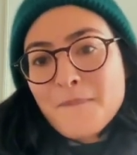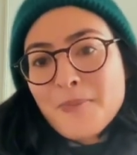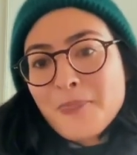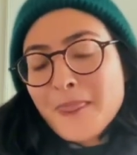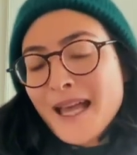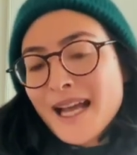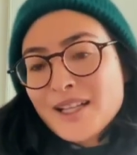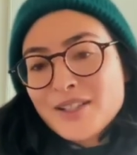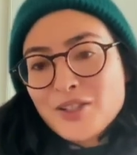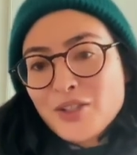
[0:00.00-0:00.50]

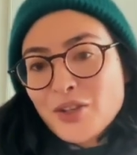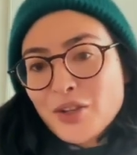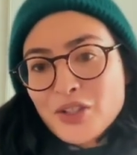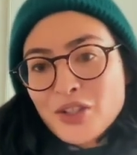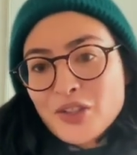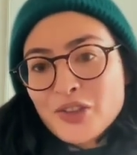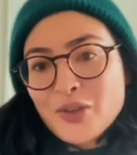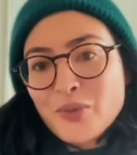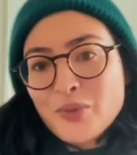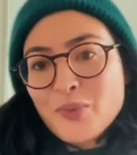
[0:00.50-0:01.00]
as you
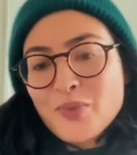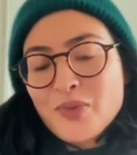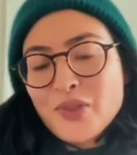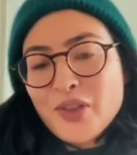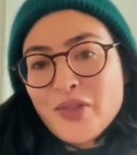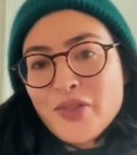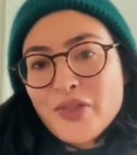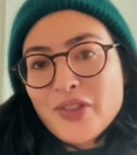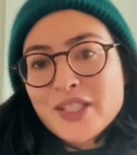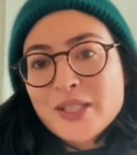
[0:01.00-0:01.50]
know,
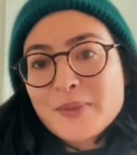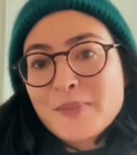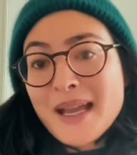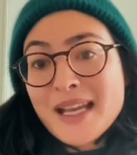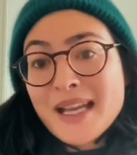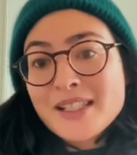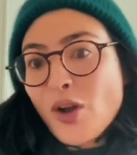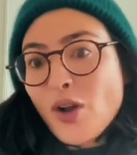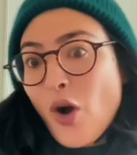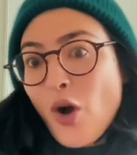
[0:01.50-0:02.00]
the
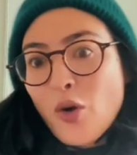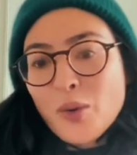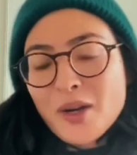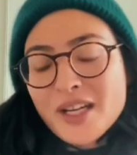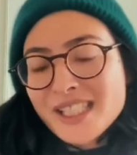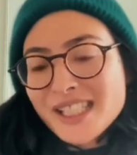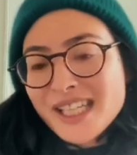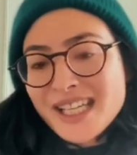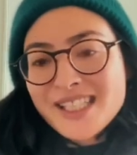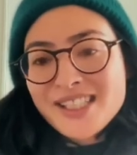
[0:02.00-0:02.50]
space always
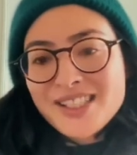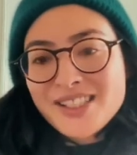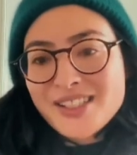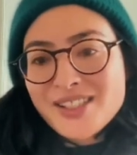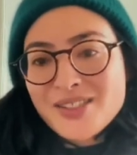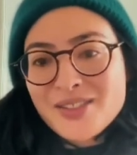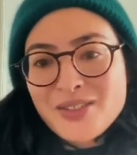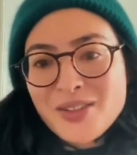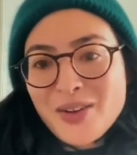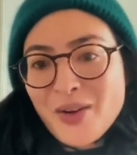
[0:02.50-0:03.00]

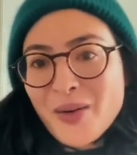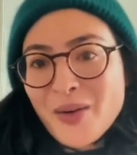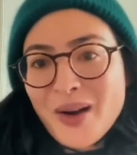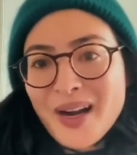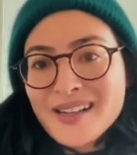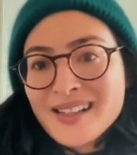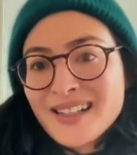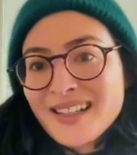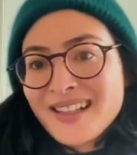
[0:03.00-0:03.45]
changes, so